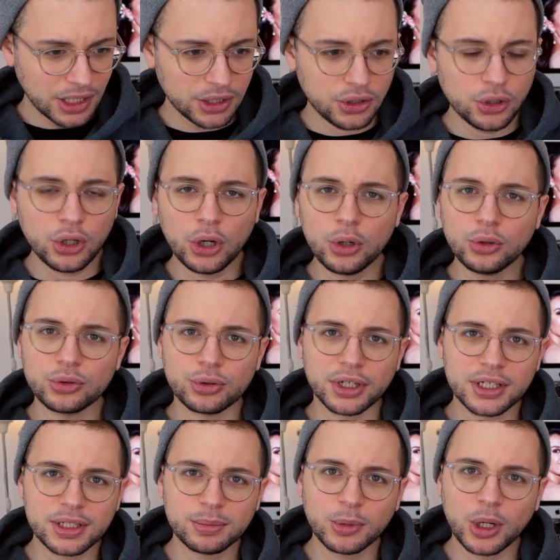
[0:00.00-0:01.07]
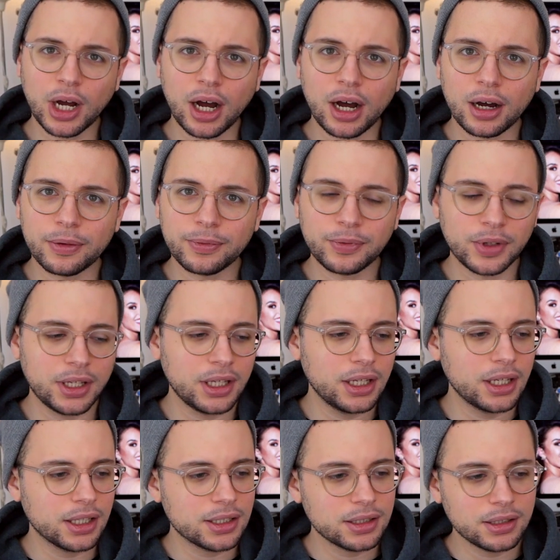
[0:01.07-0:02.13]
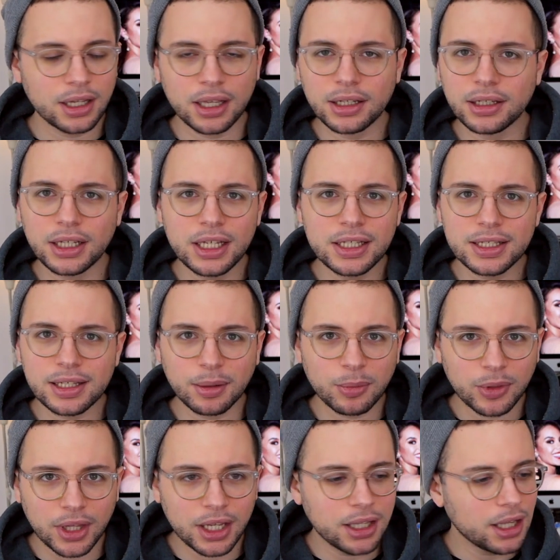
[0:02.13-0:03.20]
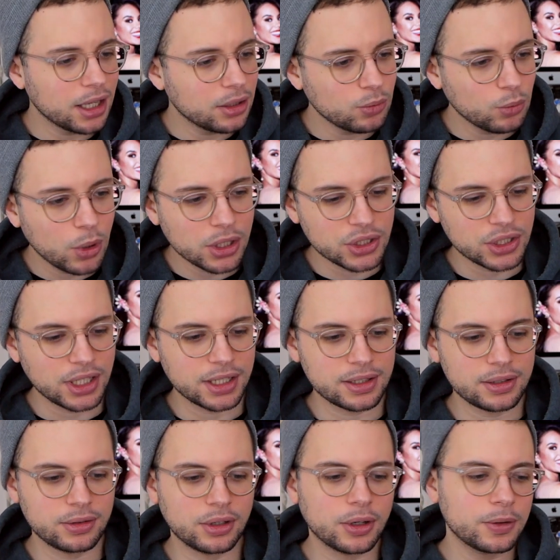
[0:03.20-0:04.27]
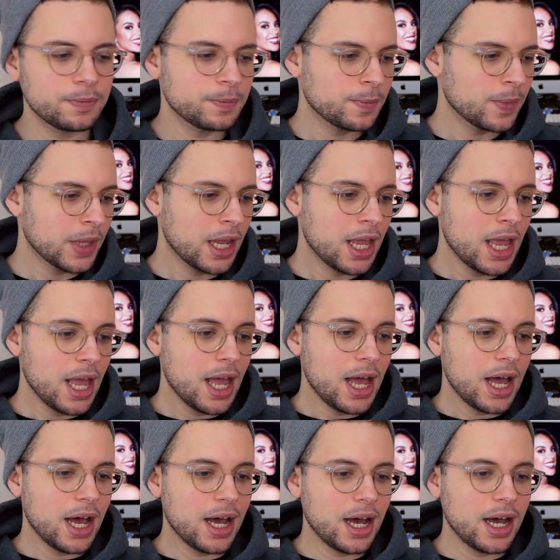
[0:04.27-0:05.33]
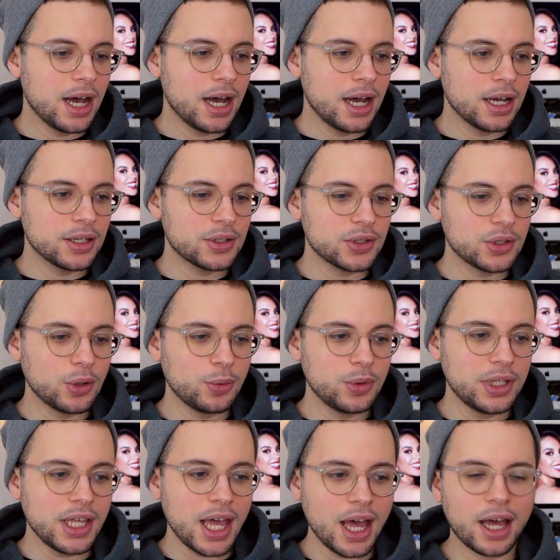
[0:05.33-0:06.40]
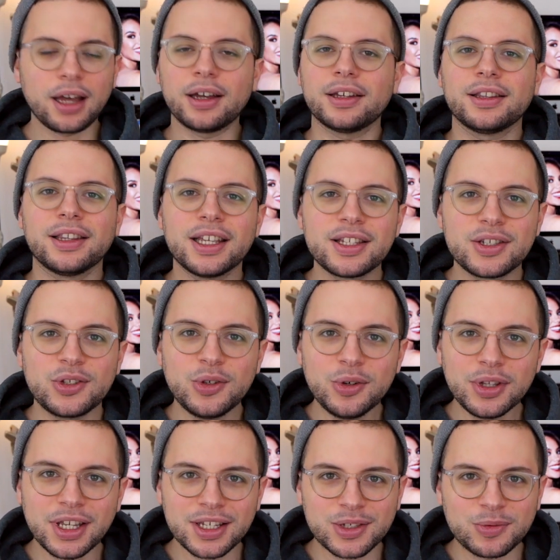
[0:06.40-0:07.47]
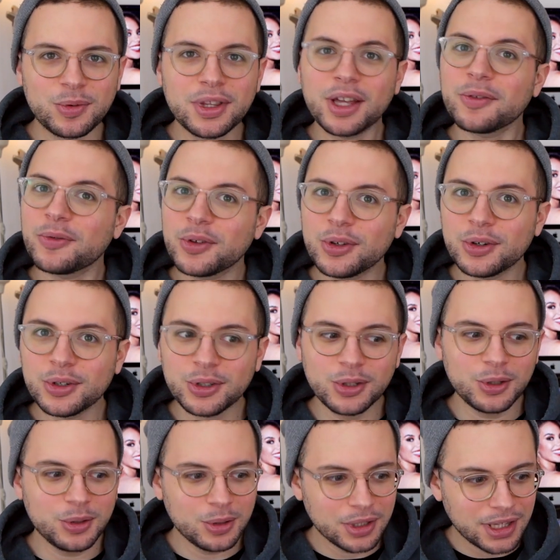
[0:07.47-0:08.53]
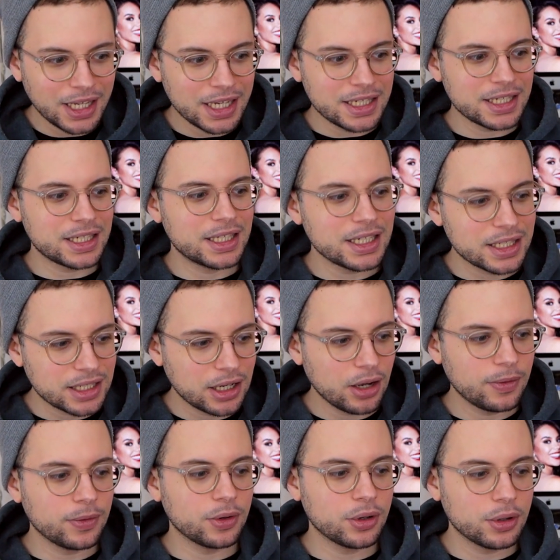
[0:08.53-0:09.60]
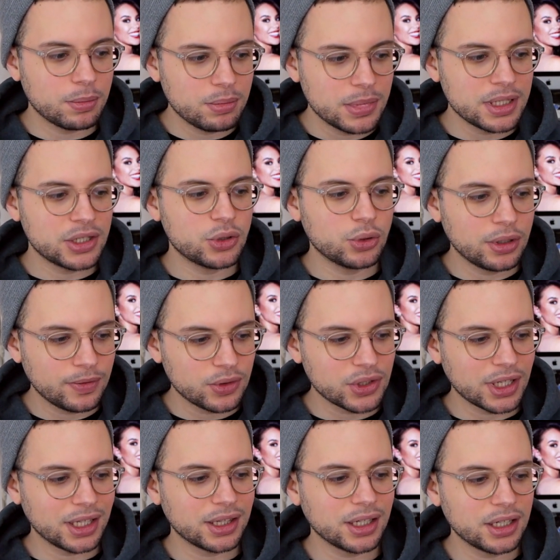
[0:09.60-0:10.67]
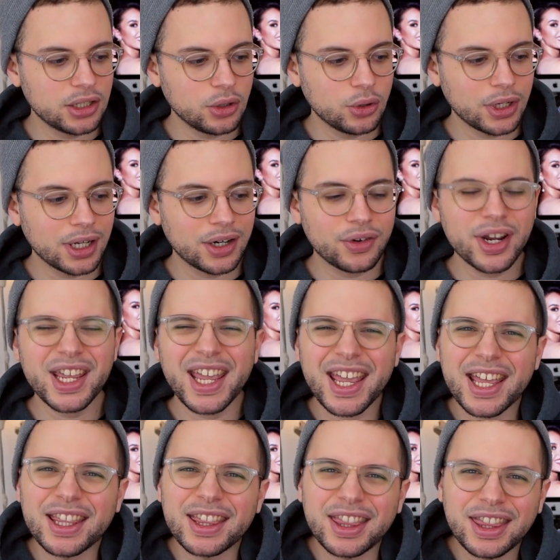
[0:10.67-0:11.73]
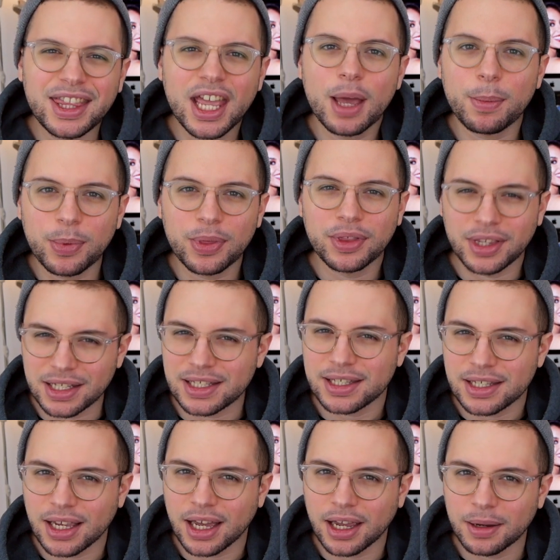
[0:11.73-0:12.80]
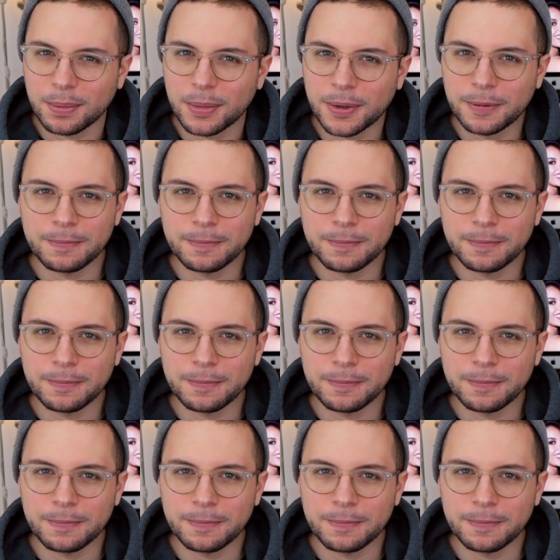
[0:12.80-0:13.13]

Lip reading: you know, drink some coffee and eat something and watch this, you know. So yeah, let's do this. Without further ado, let's discover Miss Universe Catriona Gray in depth this time.